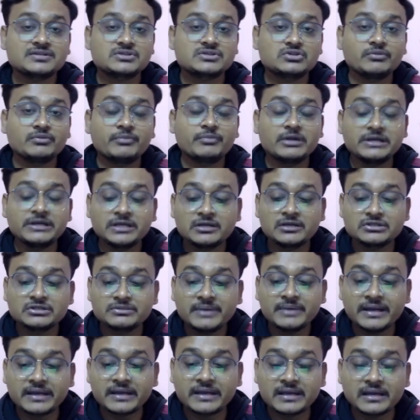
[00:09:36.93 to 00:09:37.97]
So, Politician is
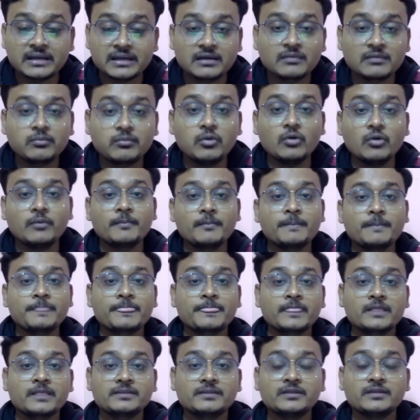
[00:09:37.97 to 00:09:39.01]
by Edgar Allan Poe,
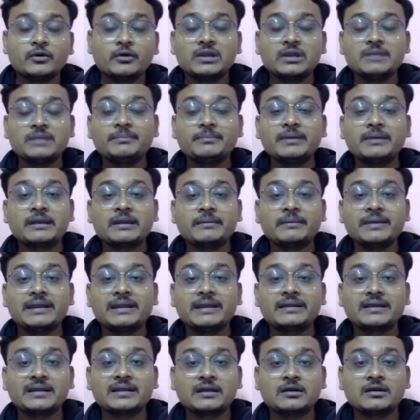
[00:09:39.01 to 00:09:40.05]
the only play written by
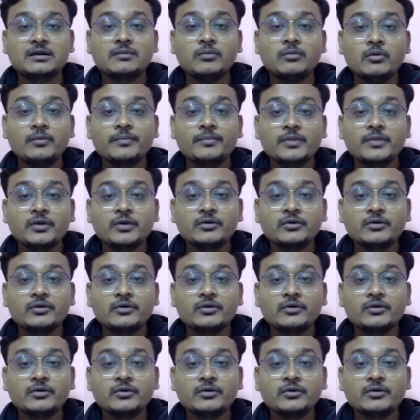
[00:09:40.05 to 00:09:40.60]
Edgar Allan Poe,